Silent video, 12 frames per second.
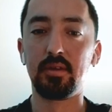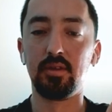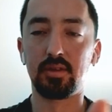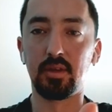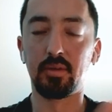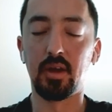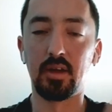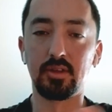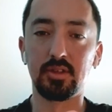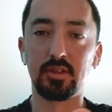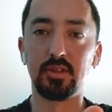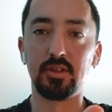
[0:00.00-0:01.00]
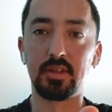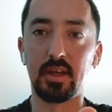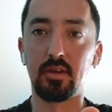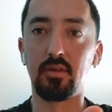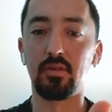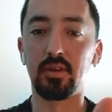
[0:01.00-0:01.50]
your subconscious to
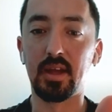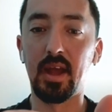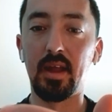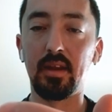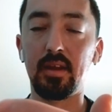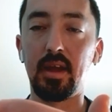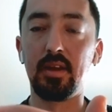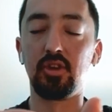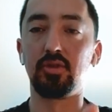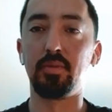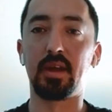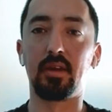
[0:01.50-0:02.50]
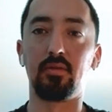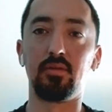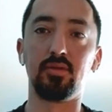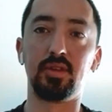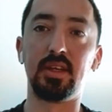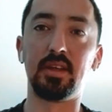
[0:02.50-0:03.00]
take over again and just make it a
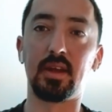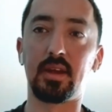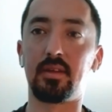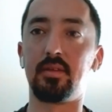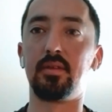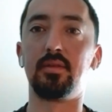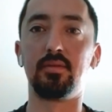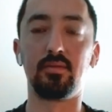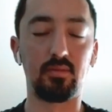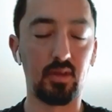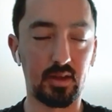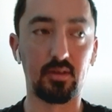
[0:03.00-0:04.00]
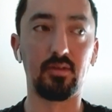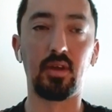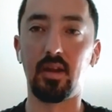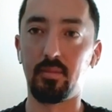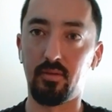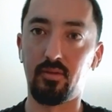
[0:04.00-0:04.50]
routine, like you've
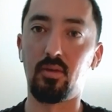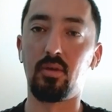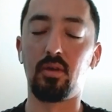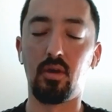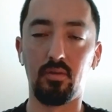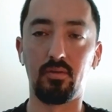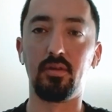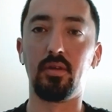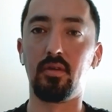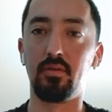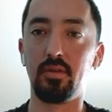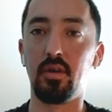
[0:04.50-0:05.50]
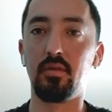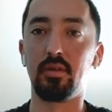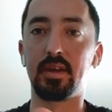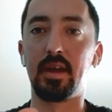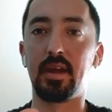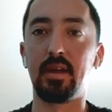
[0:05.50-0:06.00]
done it before, over and over and
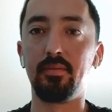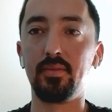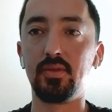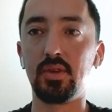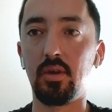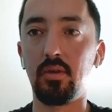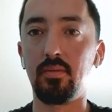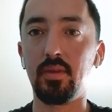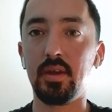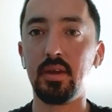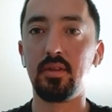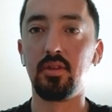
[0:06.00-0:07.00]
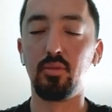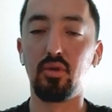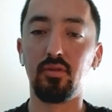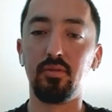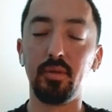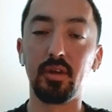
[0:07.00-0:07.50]
over again. So the
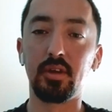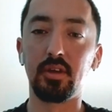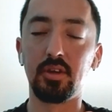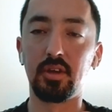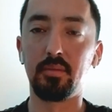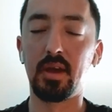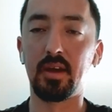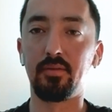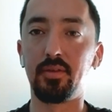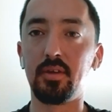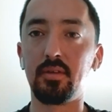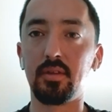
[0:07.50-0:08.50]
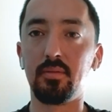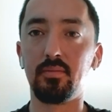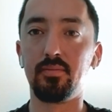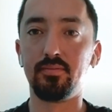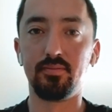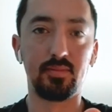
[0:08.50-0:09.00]
more familiar you can make it feel,
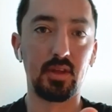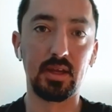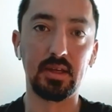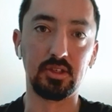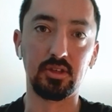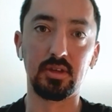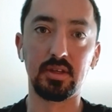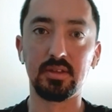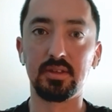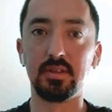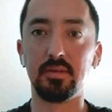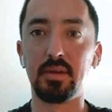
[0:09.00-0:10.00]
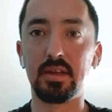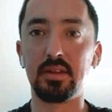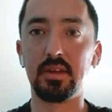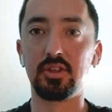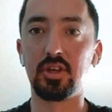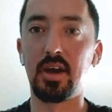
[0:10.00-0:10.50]
the easier it is to make
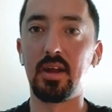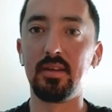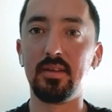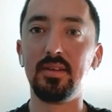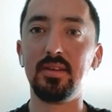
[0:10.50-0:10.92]
the shot.